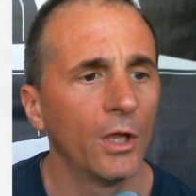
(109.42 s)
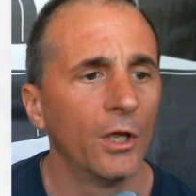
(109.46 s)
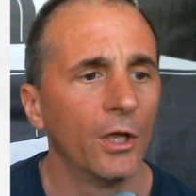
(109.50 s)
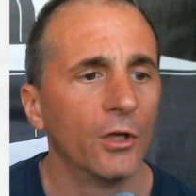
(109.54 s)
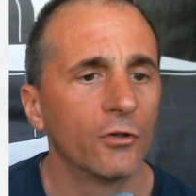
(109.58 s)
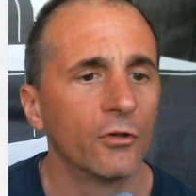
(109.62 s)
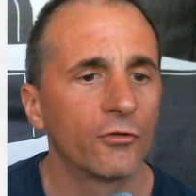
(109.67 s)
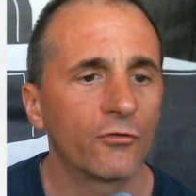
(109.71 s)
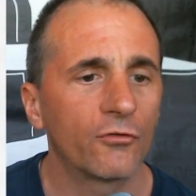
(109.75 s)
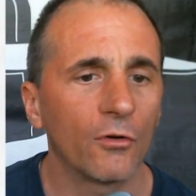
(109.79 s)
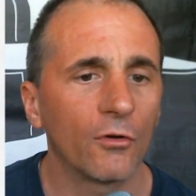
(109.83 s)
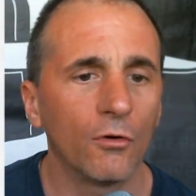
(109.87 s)

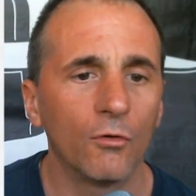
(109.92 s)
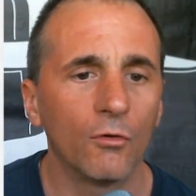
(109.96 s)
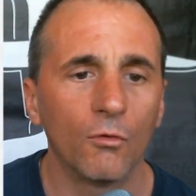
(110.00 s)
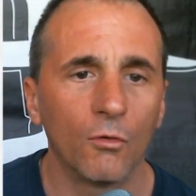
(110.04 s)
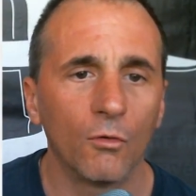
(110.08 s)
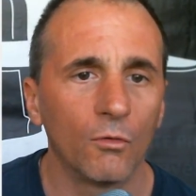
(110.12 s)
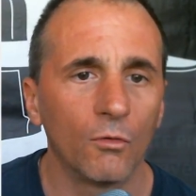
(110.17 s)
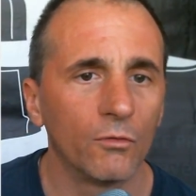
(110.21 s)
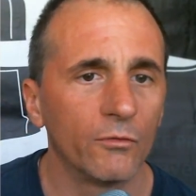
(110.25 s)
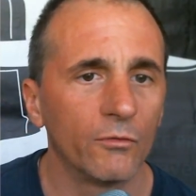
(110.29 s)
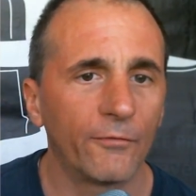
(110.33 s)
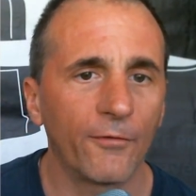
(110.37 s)
So
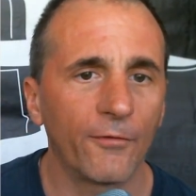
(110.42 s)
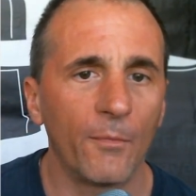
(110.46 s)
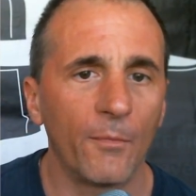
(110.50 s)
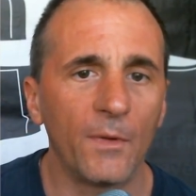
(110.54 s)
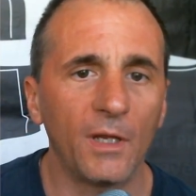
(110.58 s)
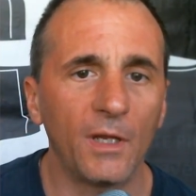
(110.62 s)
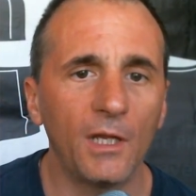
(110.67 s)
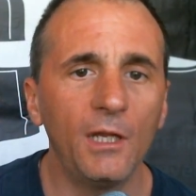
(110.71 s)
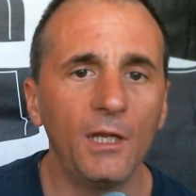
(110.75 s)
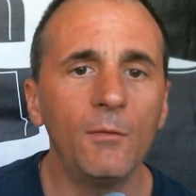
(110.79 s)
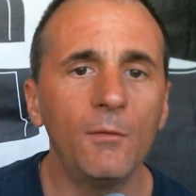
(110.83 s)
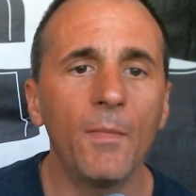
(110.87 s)
from
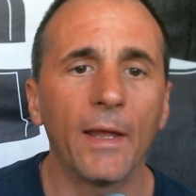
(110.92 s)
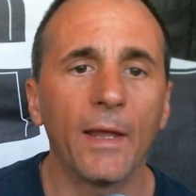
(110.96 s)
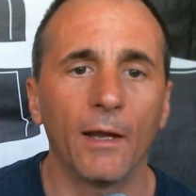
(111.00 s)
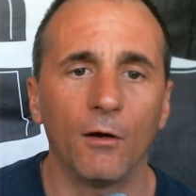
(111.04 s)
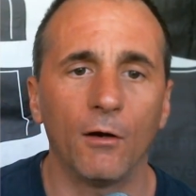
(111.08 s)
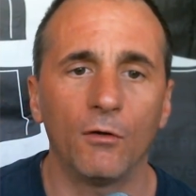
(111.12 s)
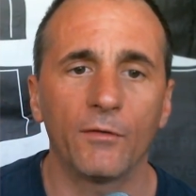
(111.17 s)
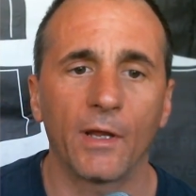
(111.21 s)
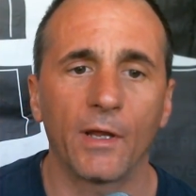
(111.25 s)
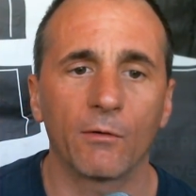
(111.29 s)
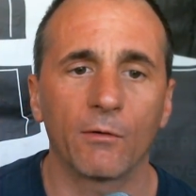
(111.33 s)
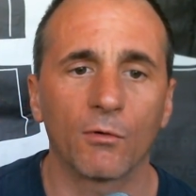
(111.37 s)
the
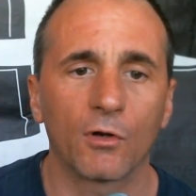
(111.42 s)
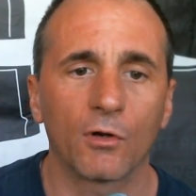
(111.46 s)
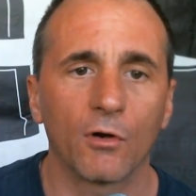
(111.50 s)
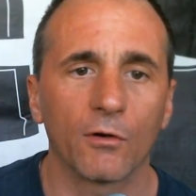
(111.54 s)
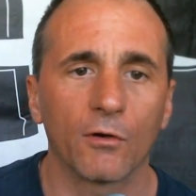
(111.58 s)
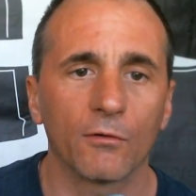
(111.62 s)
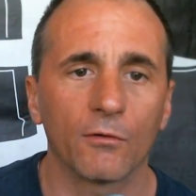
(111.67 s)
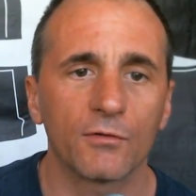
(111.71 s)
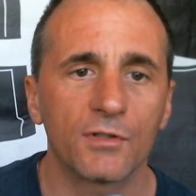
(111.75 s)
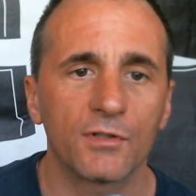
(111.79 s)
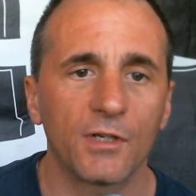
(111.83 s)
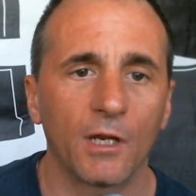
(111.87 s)
email that
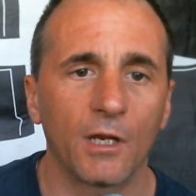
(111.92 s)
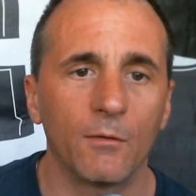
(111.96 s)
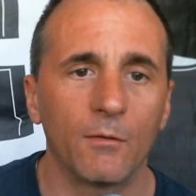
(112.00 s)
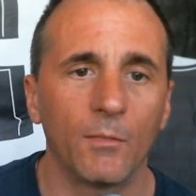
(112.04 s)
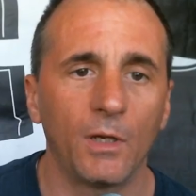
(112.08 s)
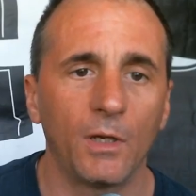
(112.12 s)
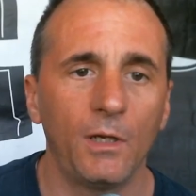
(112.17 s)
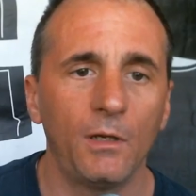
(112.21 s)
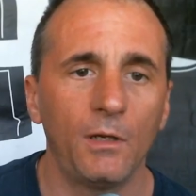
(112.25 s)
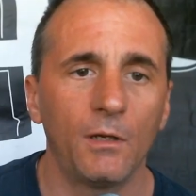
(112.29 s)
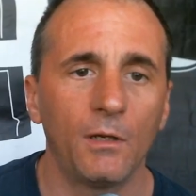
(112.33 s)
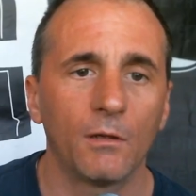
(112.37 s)
Ricardo sent
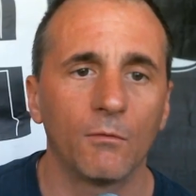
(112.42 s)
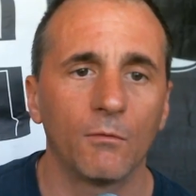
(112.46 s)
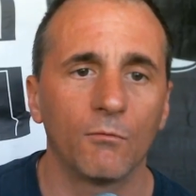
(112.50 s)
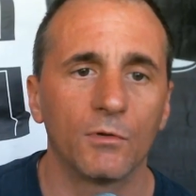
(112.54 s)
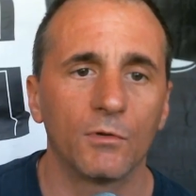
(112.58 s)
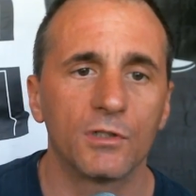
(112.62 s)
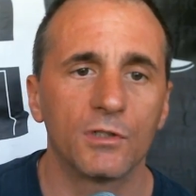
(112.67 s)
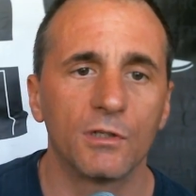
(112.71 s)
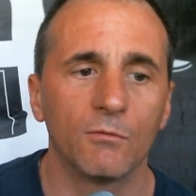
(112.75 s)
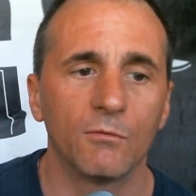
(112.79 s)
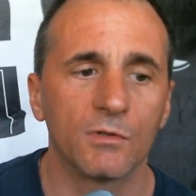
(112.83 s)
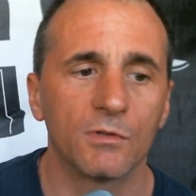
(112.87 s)
me,
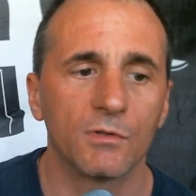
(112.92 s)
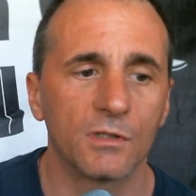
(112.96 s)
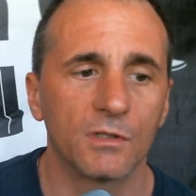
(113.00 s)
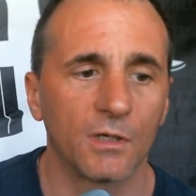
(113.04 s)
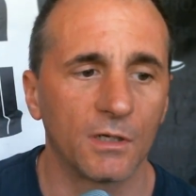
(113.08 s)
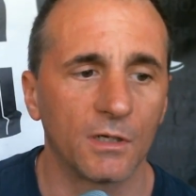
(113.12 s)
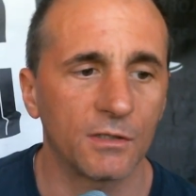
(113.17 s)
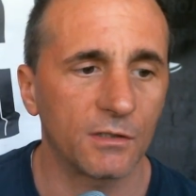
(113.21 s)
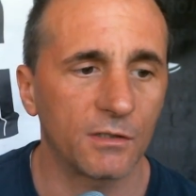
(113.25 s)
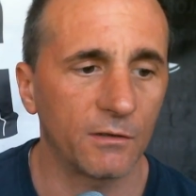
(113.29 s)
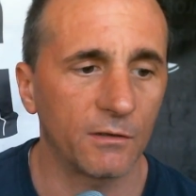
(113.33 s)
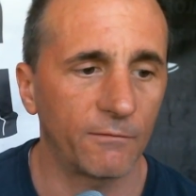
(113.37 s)
which he was
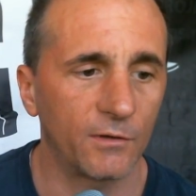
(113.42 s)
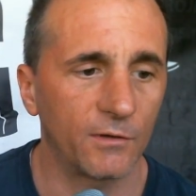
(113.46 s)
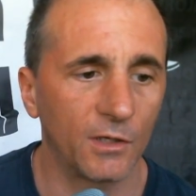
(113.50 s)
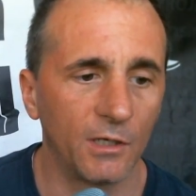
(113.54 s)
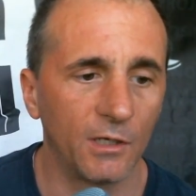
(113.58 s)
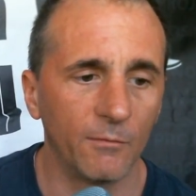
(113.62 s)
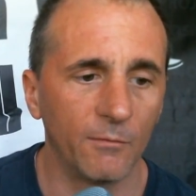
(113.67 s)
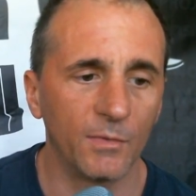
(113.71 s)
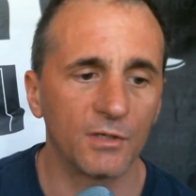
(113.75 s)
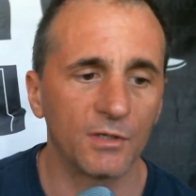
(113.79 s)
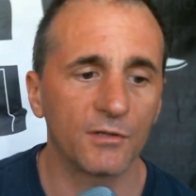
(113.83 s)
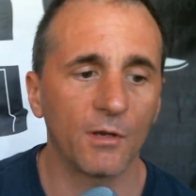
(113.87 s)
nice enough to give
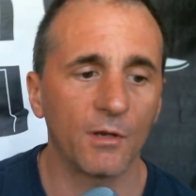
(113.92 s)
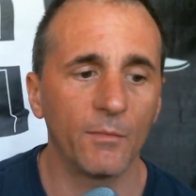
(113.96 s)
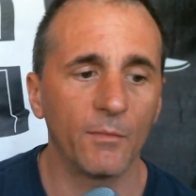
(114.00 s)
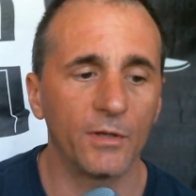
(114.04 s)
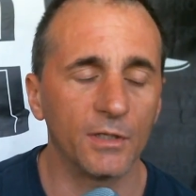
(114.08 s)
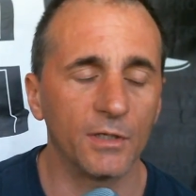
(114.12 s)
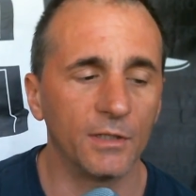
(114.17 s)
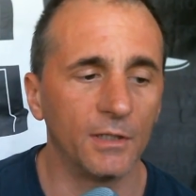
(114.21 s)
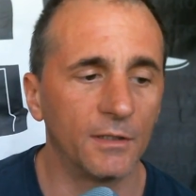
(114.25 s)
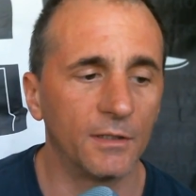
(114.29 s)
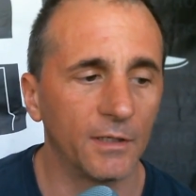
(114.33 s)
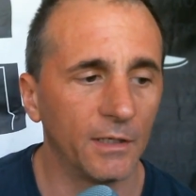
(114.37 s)
me some of the
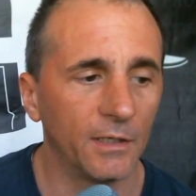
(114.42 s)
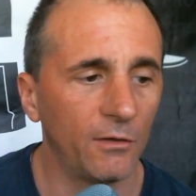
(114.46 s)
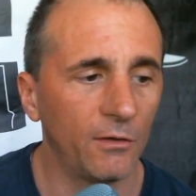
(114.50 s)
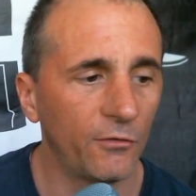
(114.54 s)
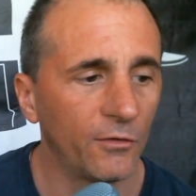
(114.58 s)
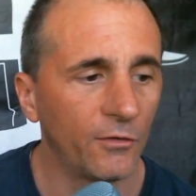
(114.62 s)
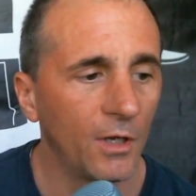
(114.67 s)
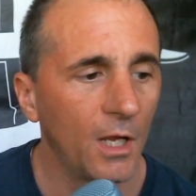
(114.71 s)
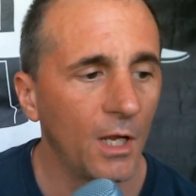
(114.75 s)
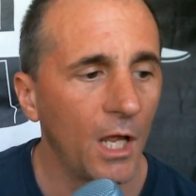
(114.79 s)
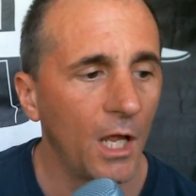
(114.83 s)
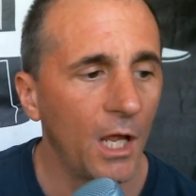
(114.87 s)
details,
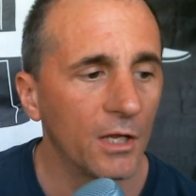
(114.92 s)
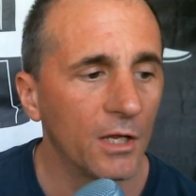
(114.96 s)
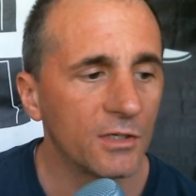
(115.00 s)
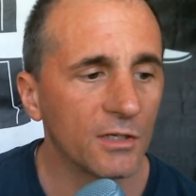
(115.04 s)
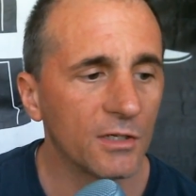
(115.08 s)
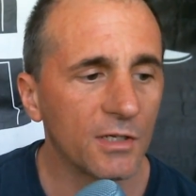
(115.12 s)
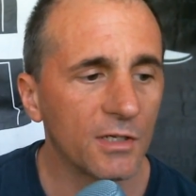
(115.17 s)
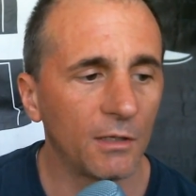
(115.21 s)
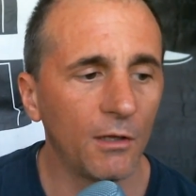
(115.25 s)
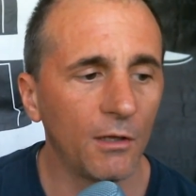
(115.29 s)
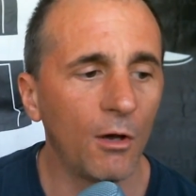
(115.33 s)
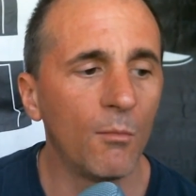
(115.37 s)
it says,
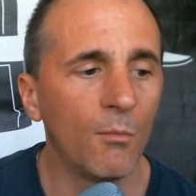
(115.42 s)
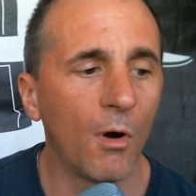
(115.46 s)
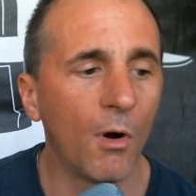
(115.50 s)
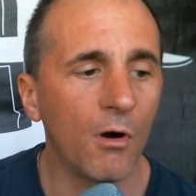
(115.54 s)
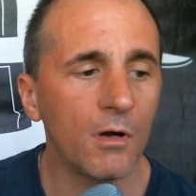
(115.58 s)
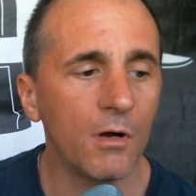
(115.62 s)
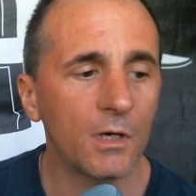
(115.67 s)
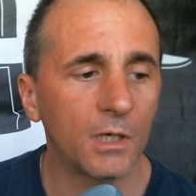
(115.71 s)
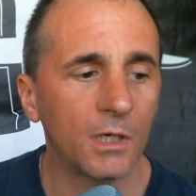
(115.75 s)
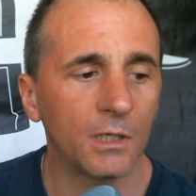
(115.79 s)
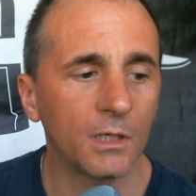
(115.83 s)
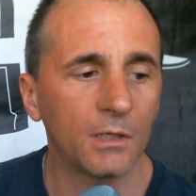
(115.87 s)
"Hello,
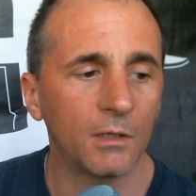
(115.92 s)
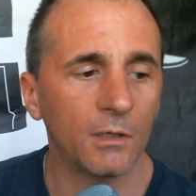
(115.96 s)
Mark.